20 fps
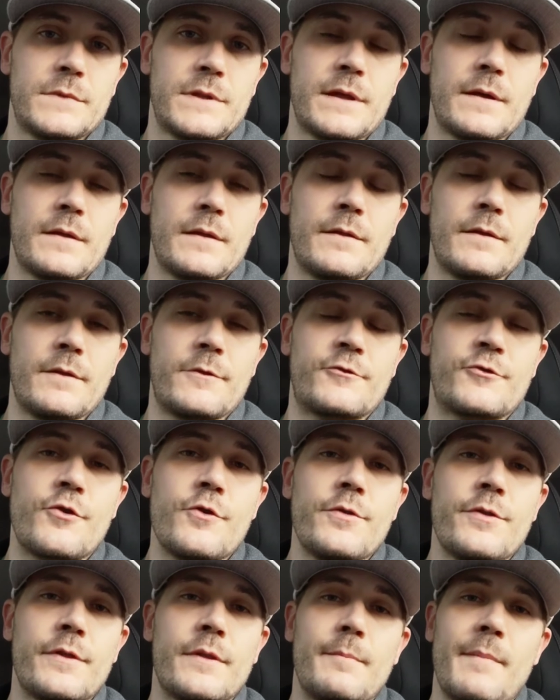The the
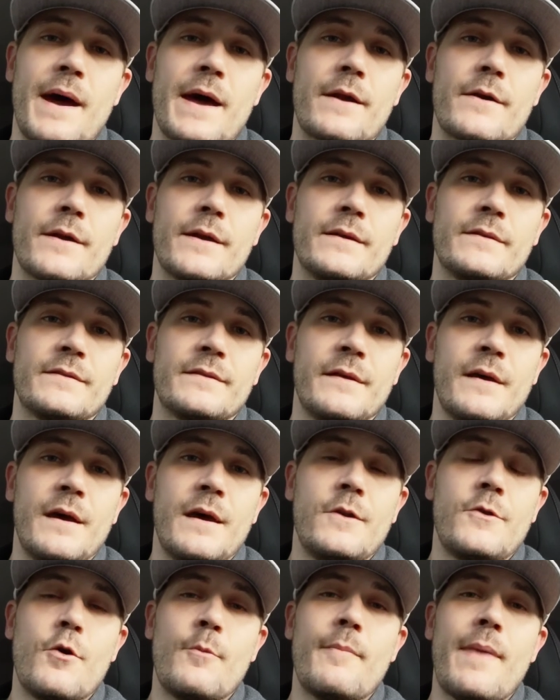truth of the matter is,
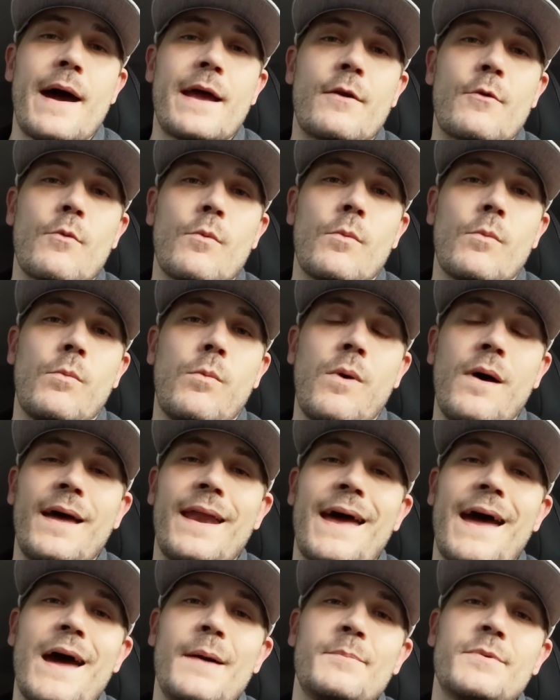no matter
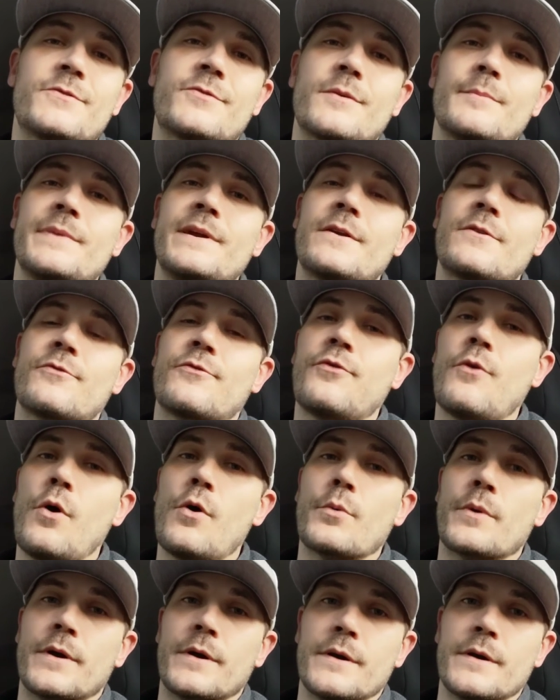what happens from here
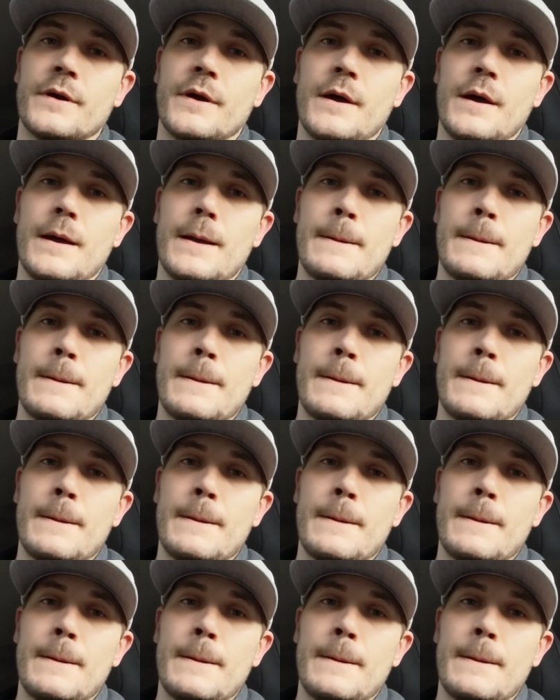forward,